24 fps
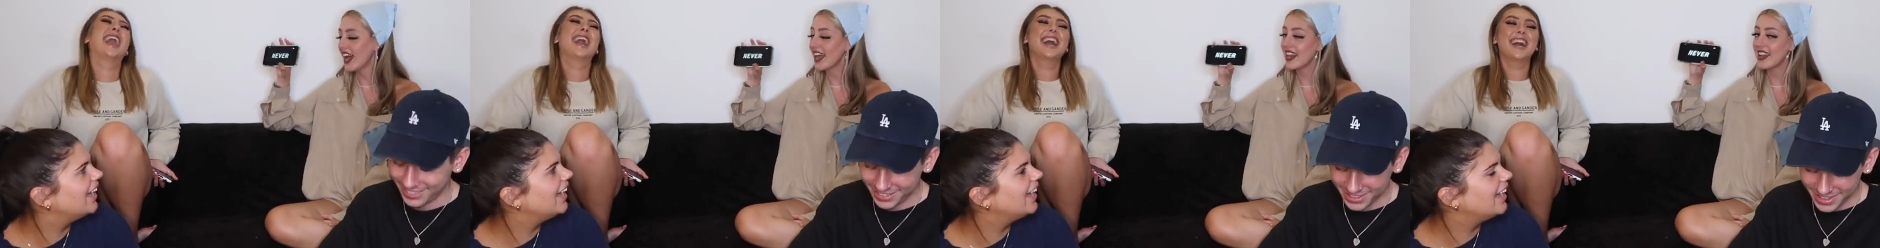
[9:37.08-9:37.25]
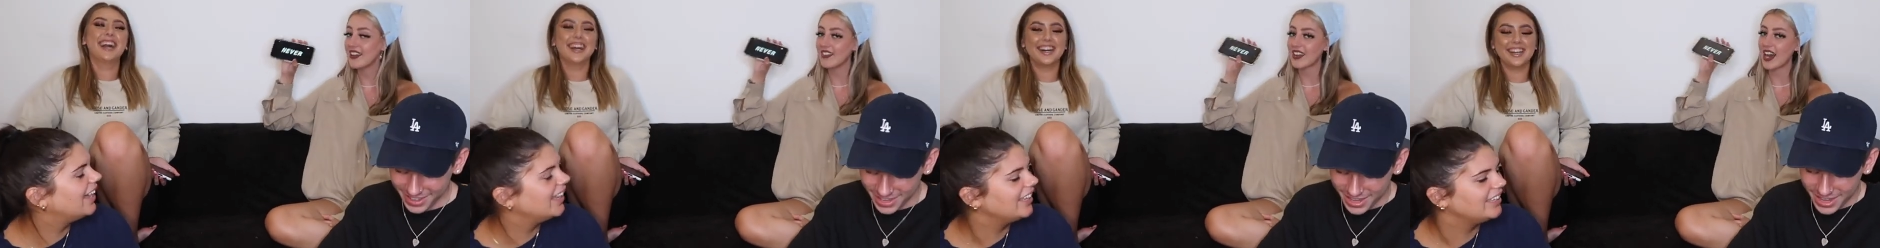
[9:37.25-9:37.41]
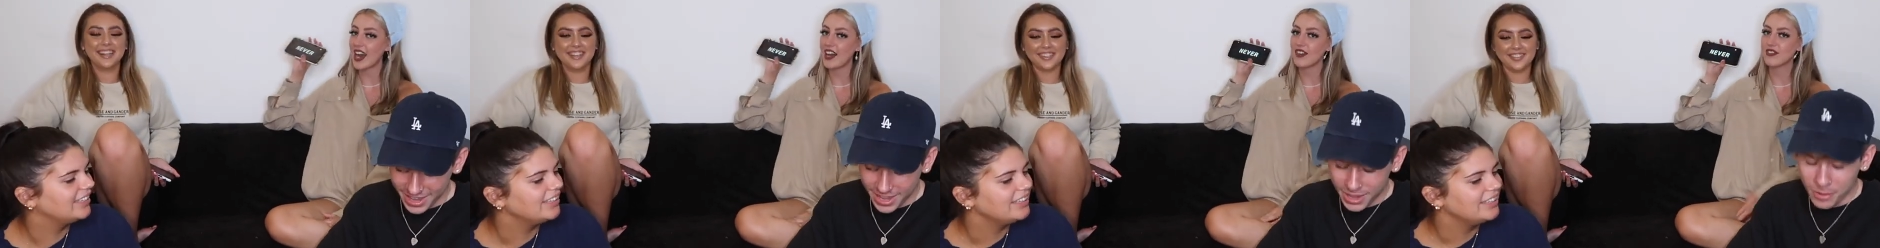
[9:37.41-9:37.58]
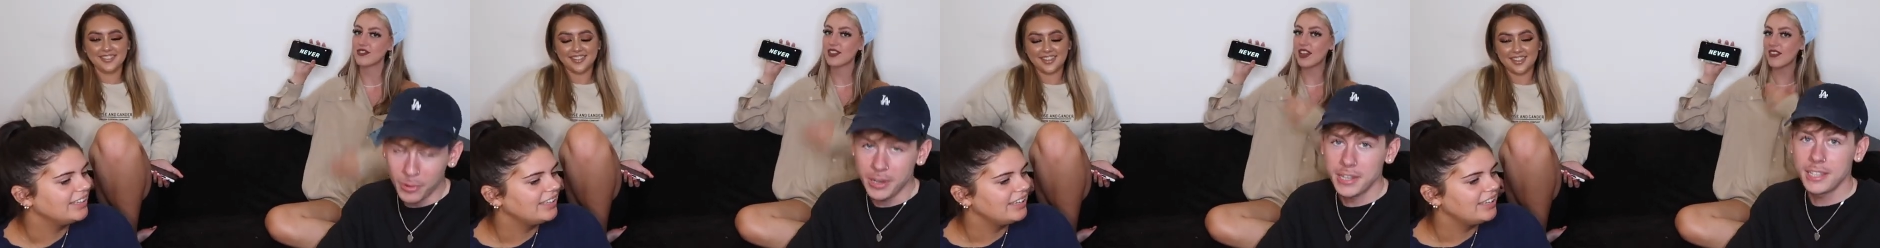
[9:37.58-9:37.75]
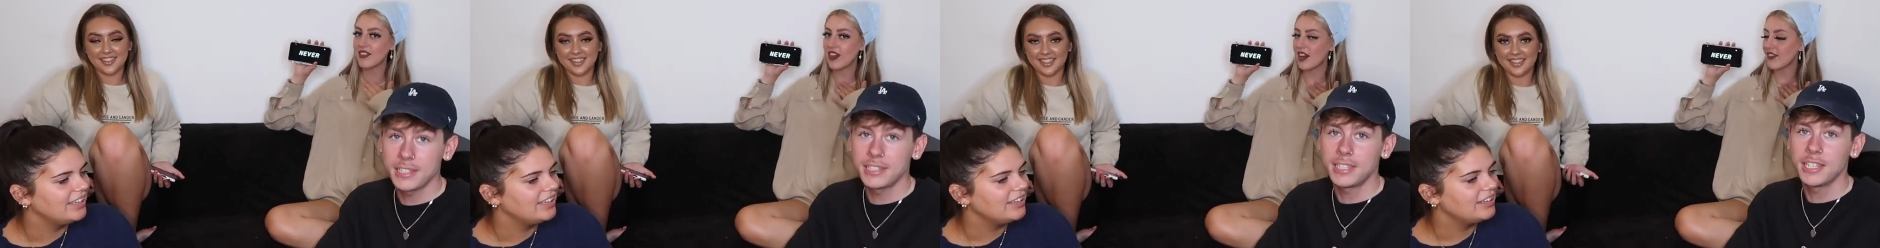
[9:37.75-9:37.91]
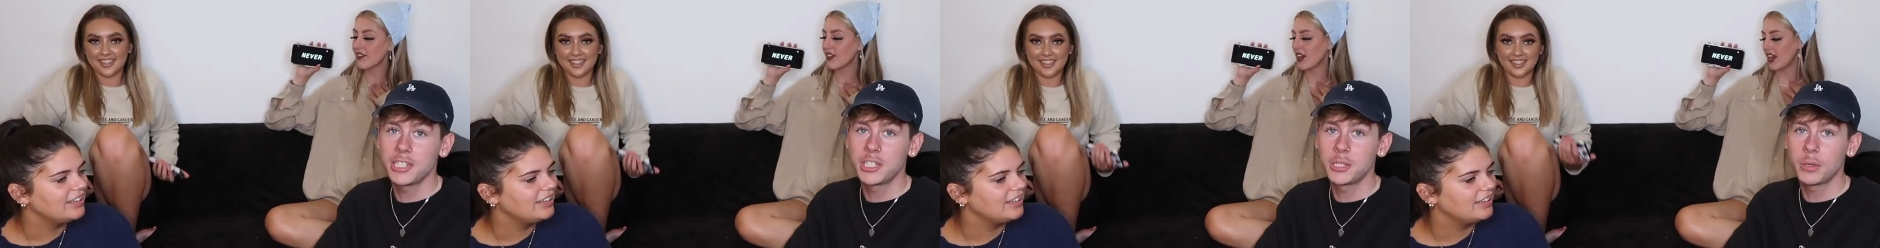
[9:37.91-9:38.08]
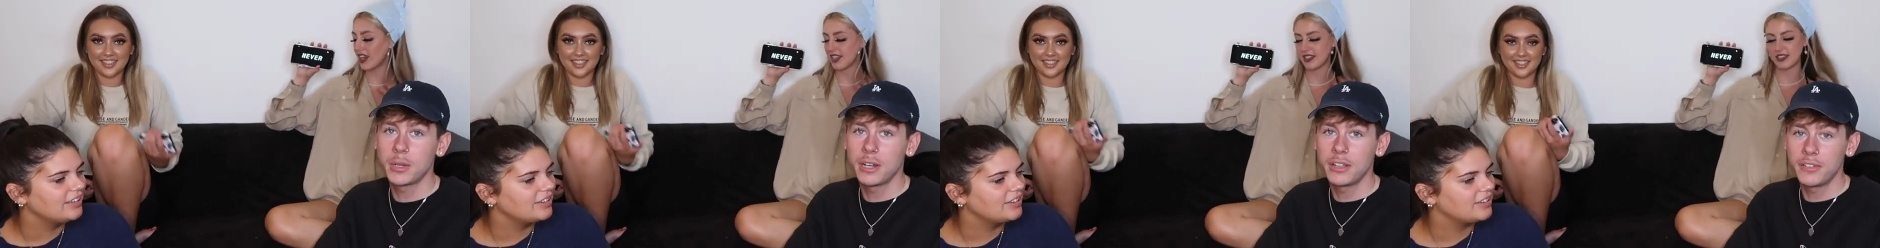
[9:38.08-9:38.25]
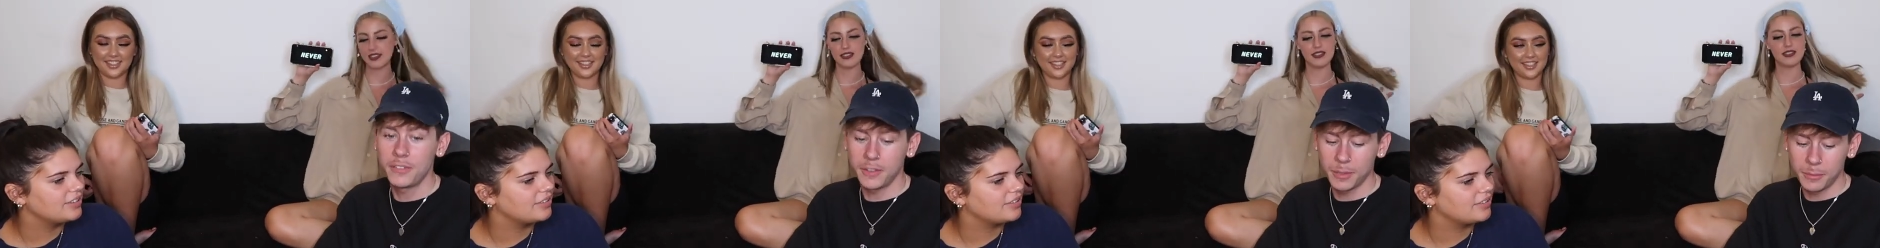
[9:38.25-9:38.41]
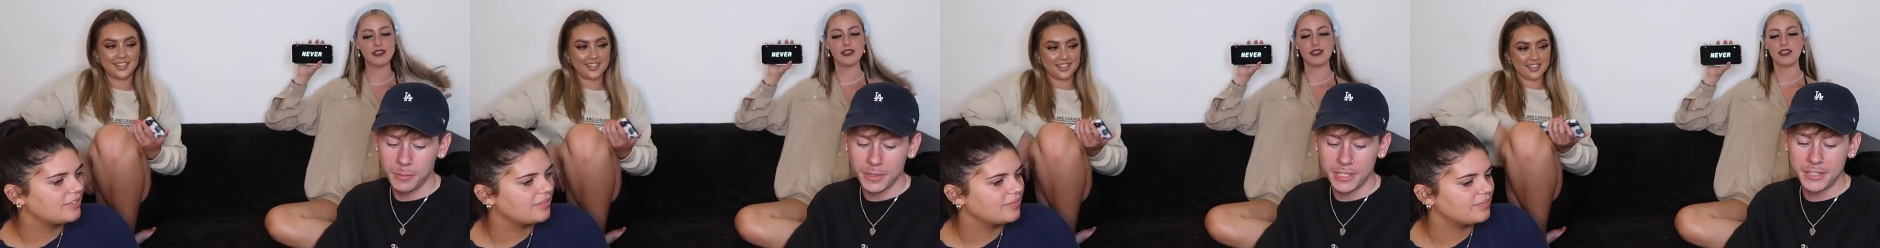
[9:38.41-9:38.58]
Speaker 1: I know how. When you said you want to
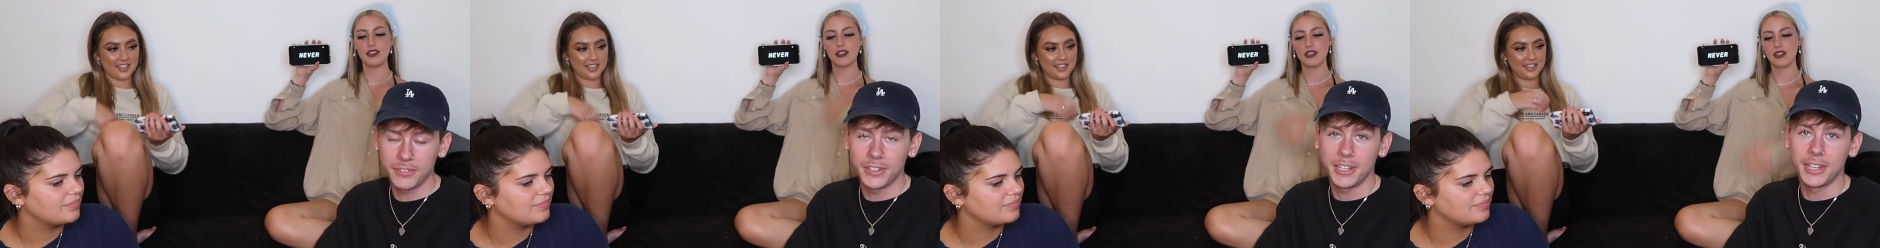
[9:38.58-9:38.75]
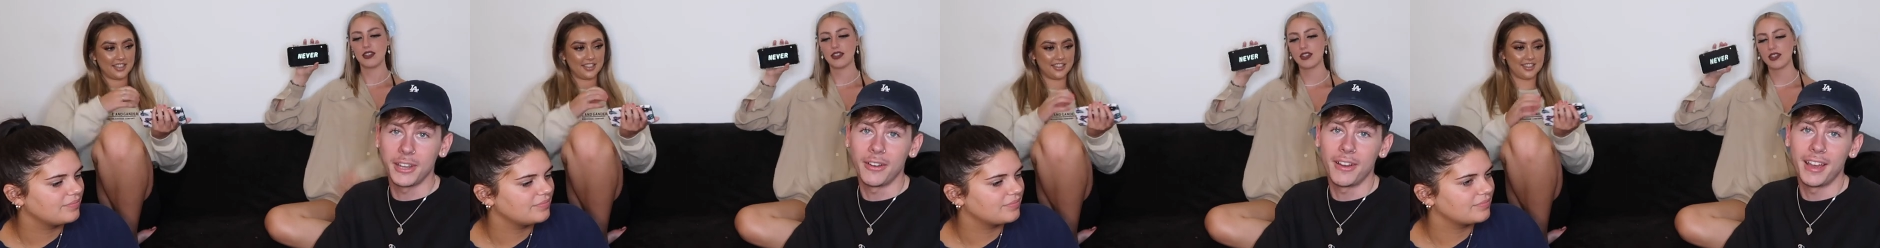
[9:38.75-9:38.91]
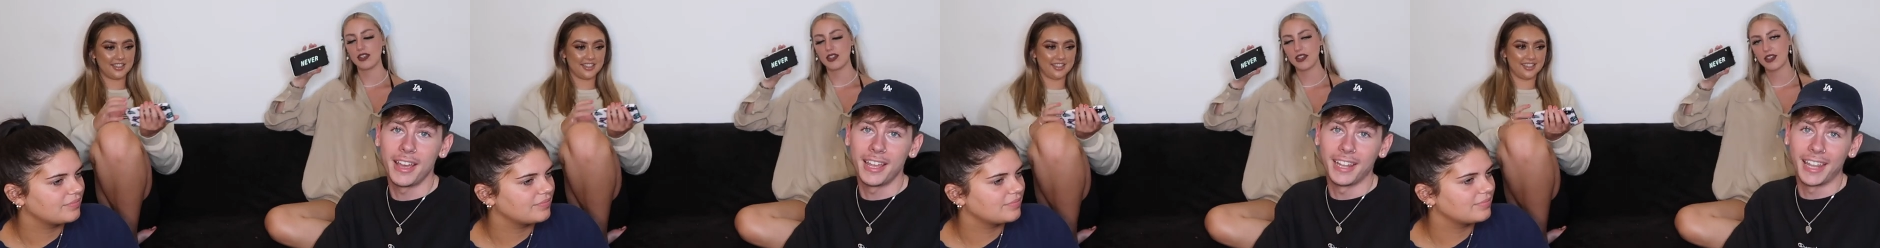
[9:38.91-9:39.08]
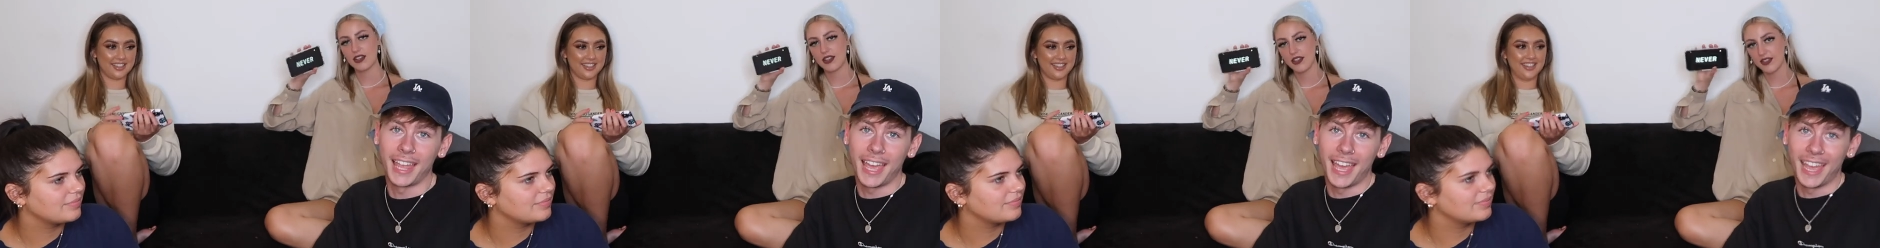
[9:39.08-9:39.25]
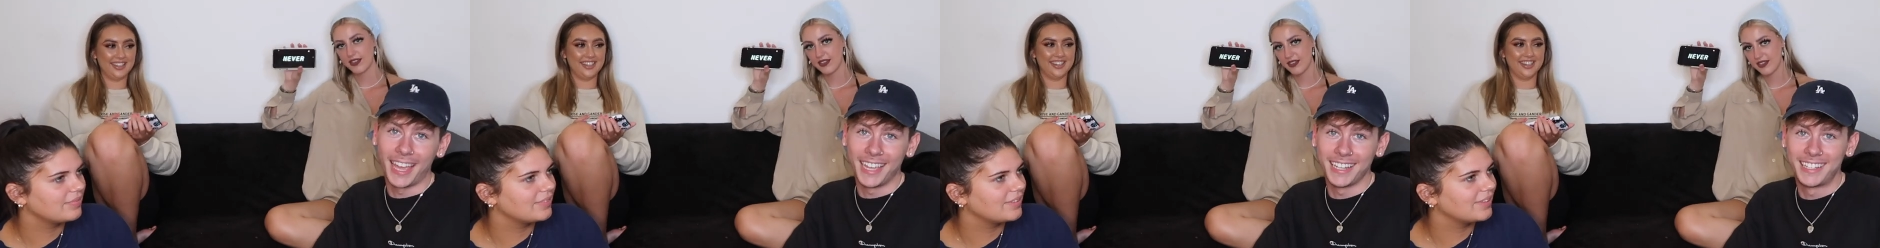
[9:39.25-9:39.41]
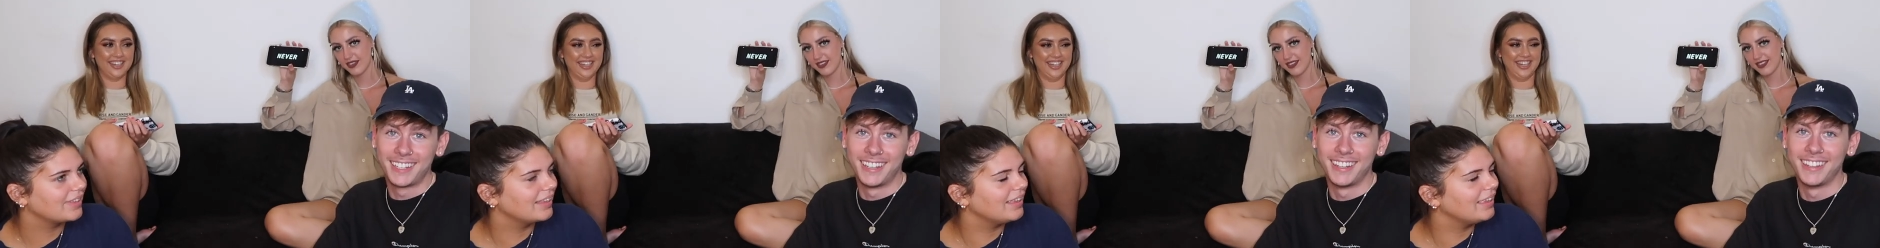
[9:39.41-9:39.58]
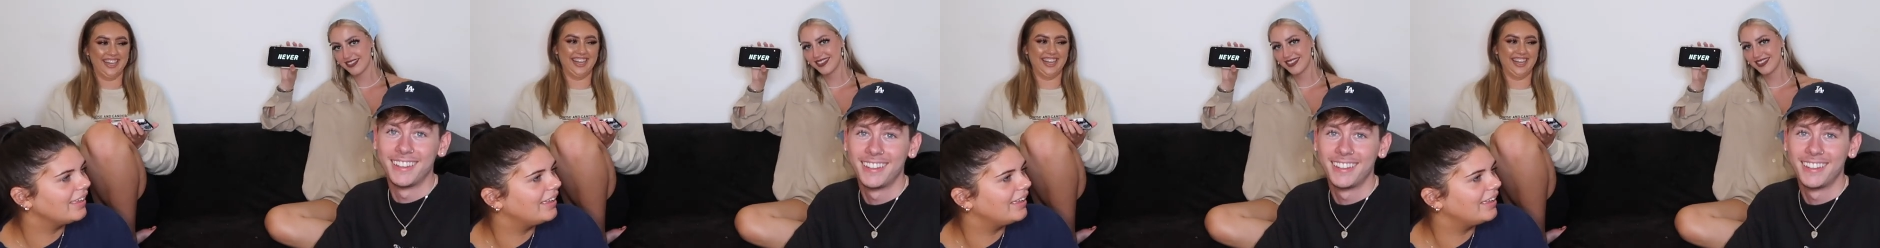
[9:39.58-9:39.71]
film this video, I lied.